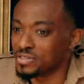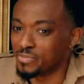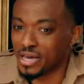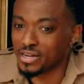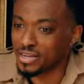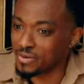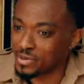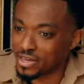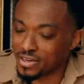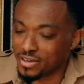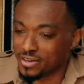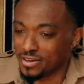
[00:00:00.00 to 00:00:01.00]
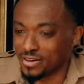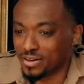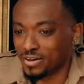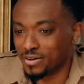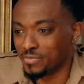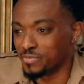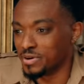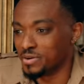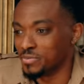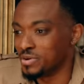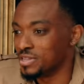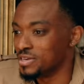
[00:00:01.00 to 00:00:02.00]
it was the pandemic, uh, but
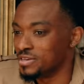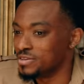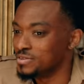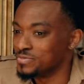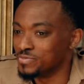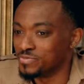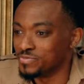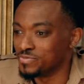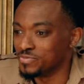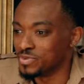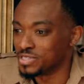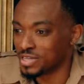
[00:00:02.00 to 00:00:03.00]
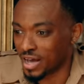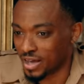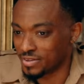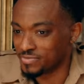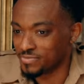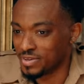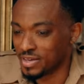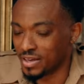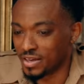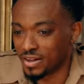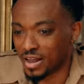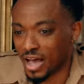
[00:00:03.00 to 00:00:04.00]
it really was not
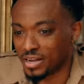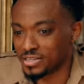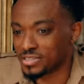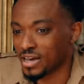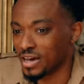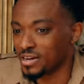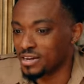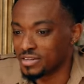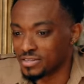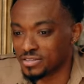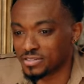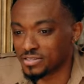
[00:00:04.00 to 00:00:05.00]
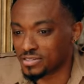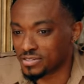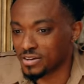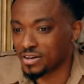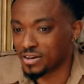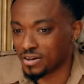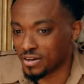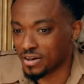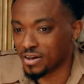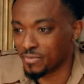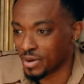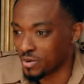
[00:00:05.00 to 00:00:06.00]
and I just kind of need to just
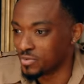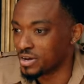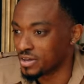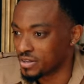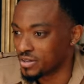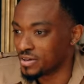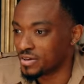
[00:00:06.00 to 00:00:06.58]
come out with it,